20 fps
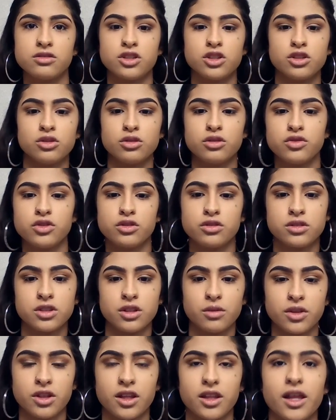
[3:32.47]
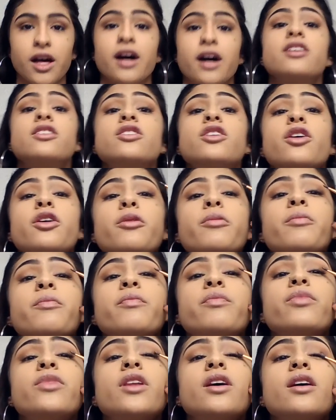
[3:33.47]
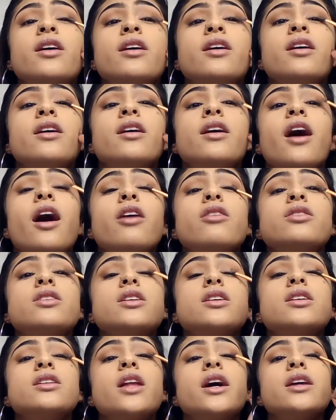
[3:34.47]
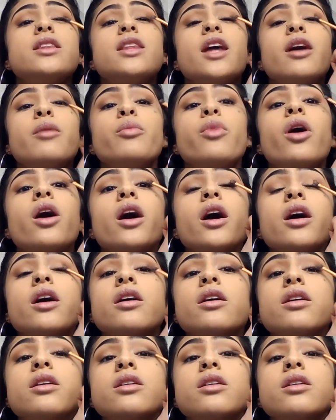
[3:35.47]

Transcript: 2 of you, something like that, you know. I really like that part.